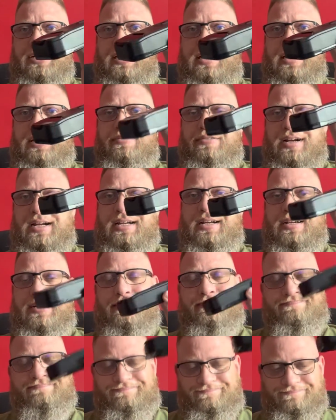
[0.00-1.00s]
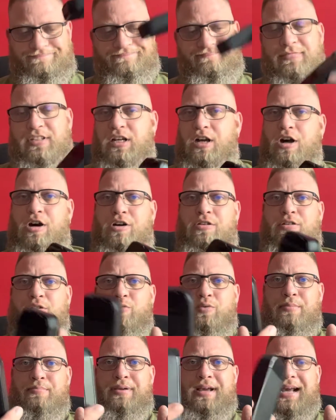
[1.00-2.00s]
you need right here, all in
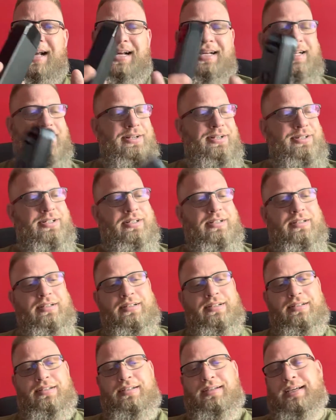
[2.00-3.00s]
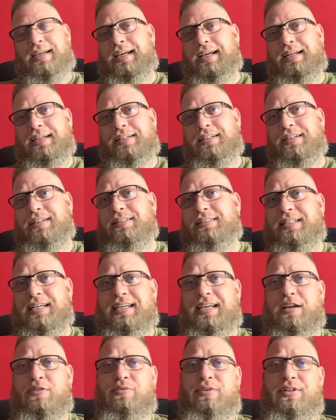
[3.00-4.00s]
one package. And you can
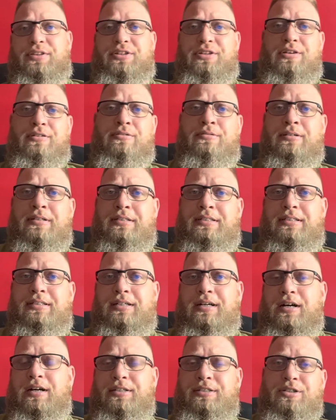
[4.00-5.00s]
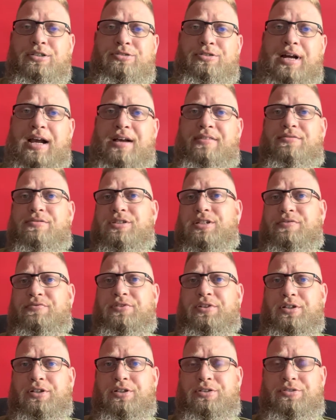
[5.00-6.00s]
take that with you on your travels.
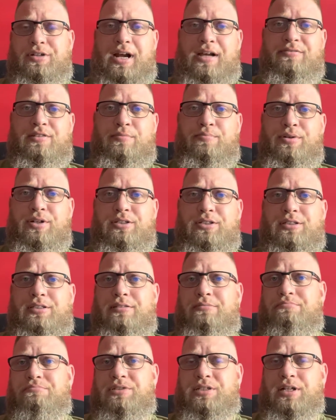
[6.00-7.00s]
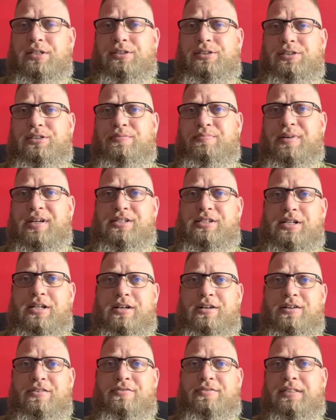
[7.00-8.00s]
If you're a traveling person, such as
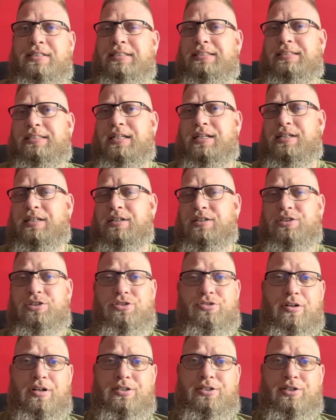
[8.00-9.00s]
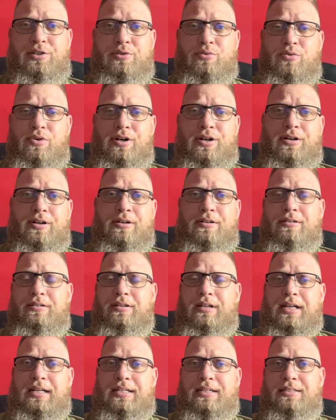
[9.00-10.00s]
myself, a construction worker
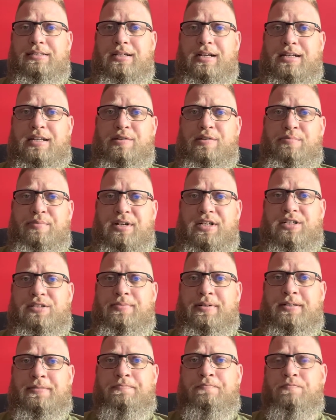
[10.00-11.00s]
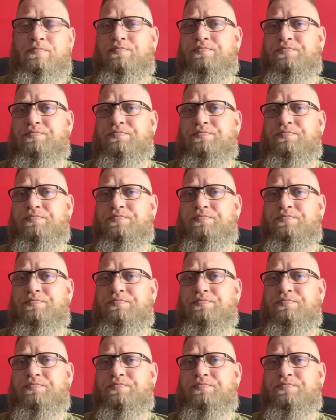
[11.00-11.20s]
like Kentucky Beardsman,